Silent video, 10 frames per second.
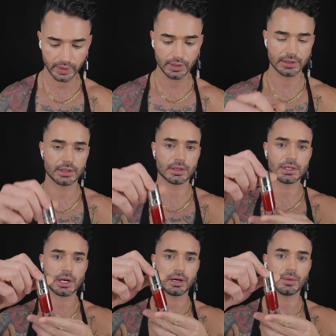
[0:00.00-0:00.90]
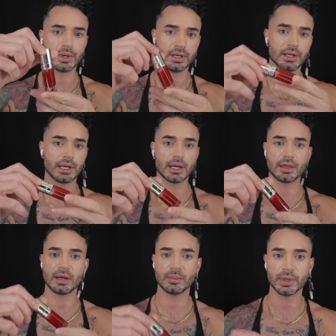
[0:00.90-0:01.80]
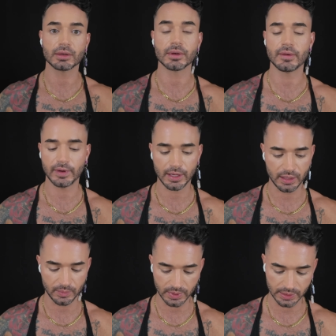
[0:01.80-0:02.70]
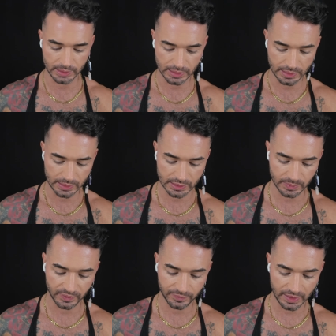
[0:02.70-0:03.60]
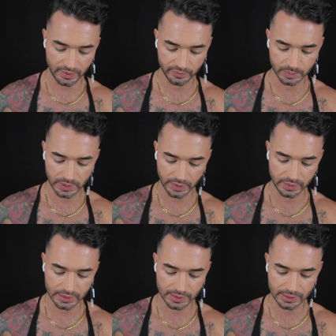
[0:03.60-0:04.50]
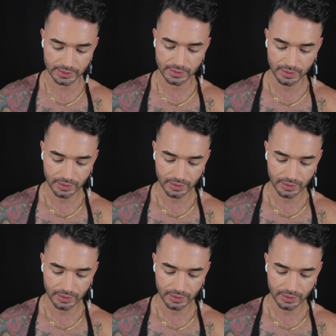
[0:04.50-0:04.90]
This is the cherry one. Again, that brick red vibe. It's my fave, but this is